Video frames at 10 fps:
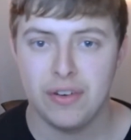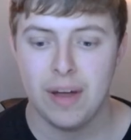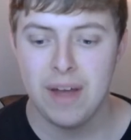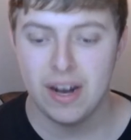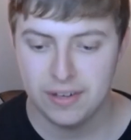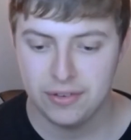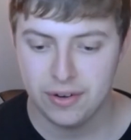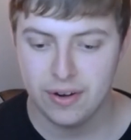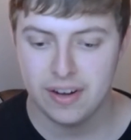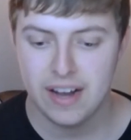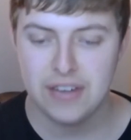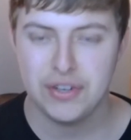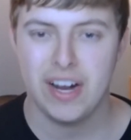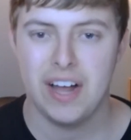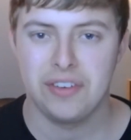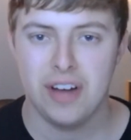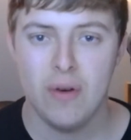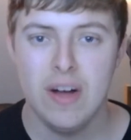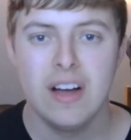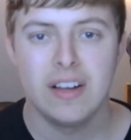I'm not concerned. And as you guys know,
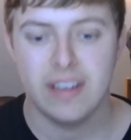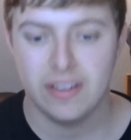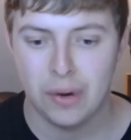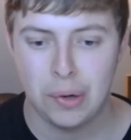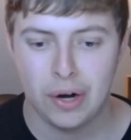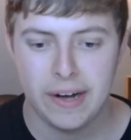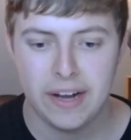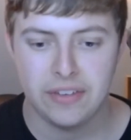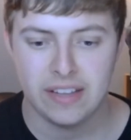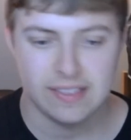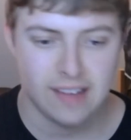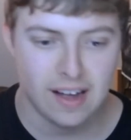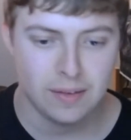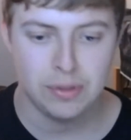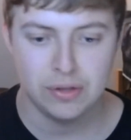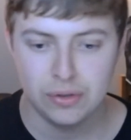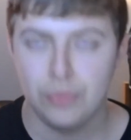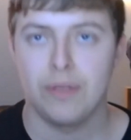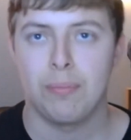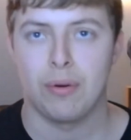Denzel Curry is a
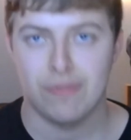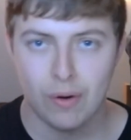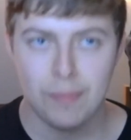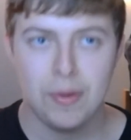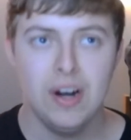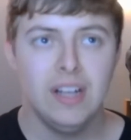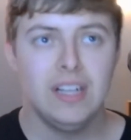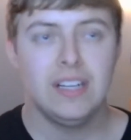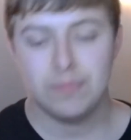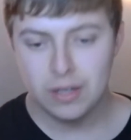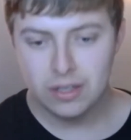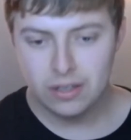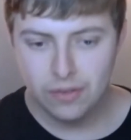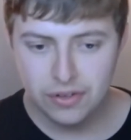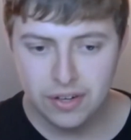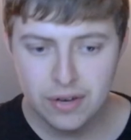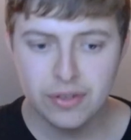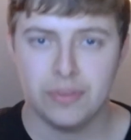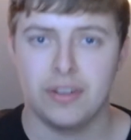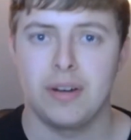Lollapalooza performer this year, so
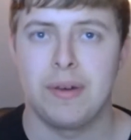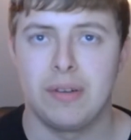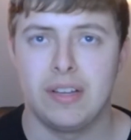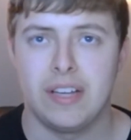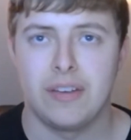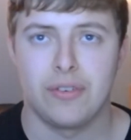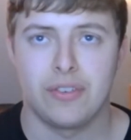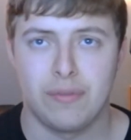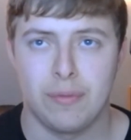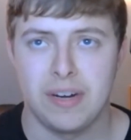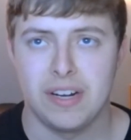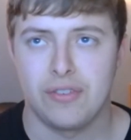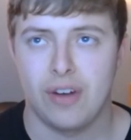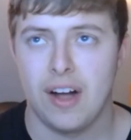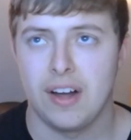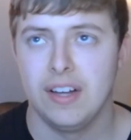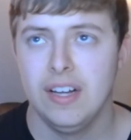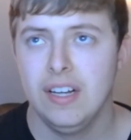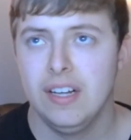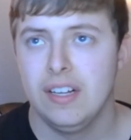it's going to be really interesting for me to try
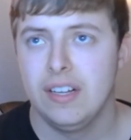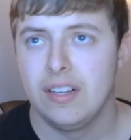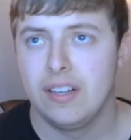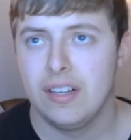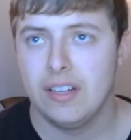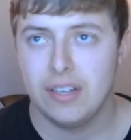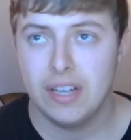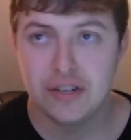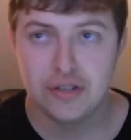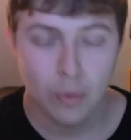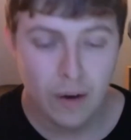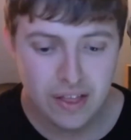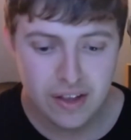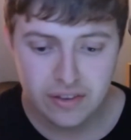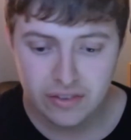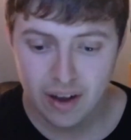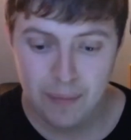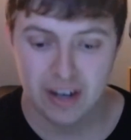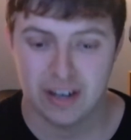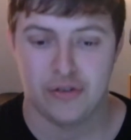to enjoy this. I'm
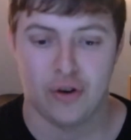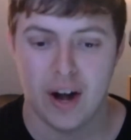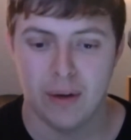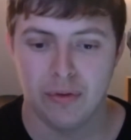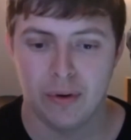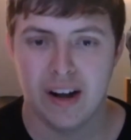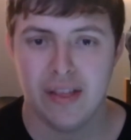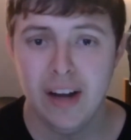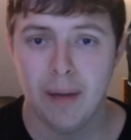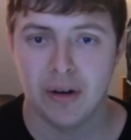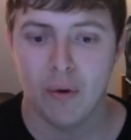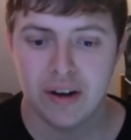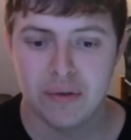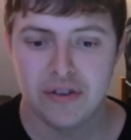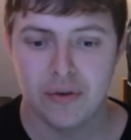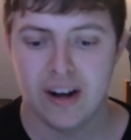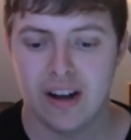not going to try to enjoy it. I think I'm going to enjoy it.